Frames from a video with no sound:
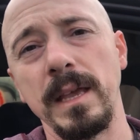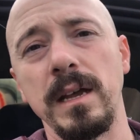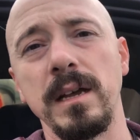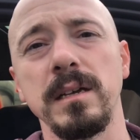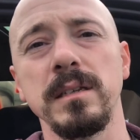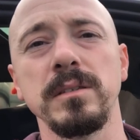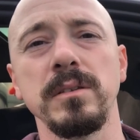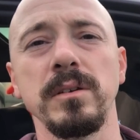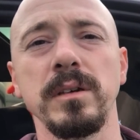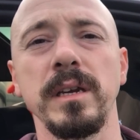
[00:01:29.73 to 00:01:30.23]

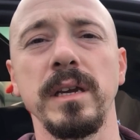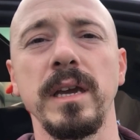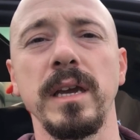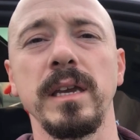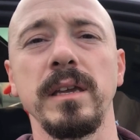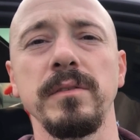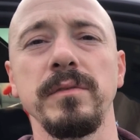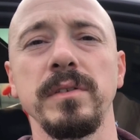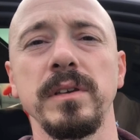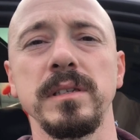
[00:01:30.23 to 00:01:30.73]
it's okay, I
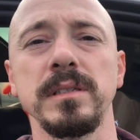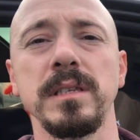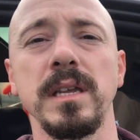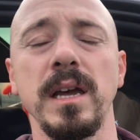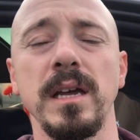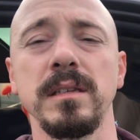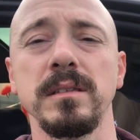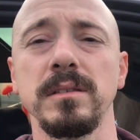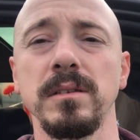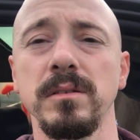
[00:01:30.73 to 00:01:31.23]
can fix
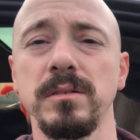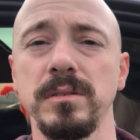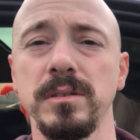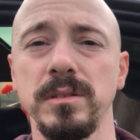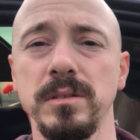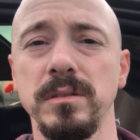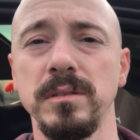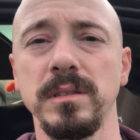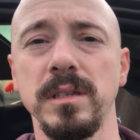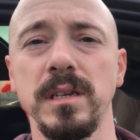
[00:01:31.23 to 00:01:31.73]
that. So
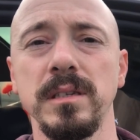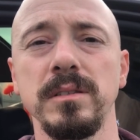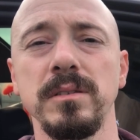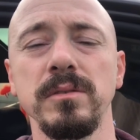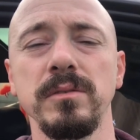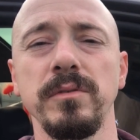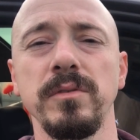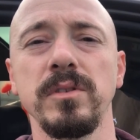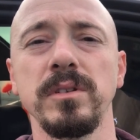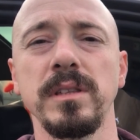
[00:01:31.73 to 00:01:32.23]
stay
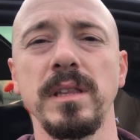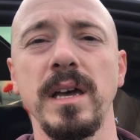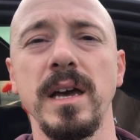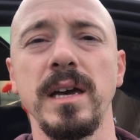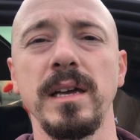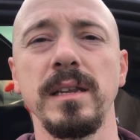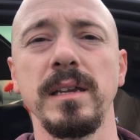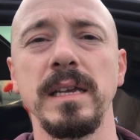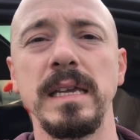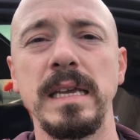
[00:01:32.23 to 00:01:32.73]
tuned for
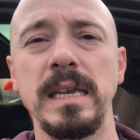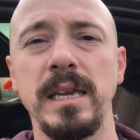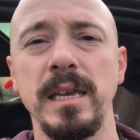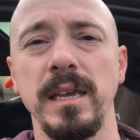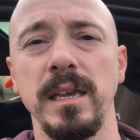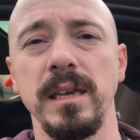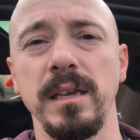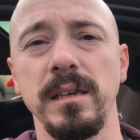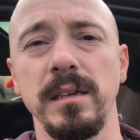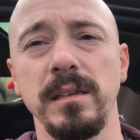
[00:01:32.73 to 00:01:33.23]
that
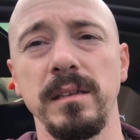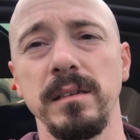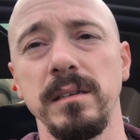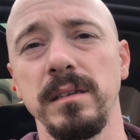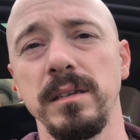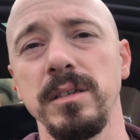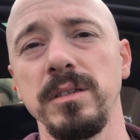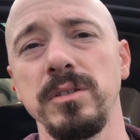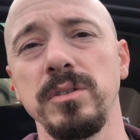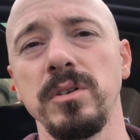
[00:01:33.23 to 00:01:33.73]
and
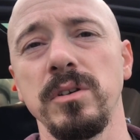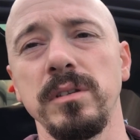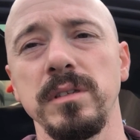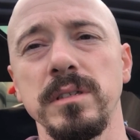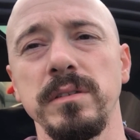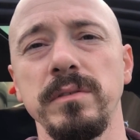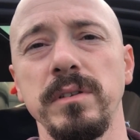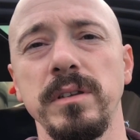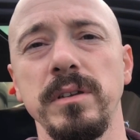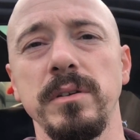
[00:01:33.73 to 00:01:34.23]
enjoy
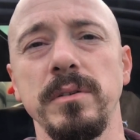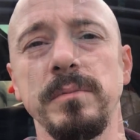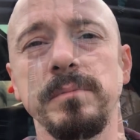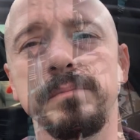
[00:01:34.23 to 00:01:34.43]
this video.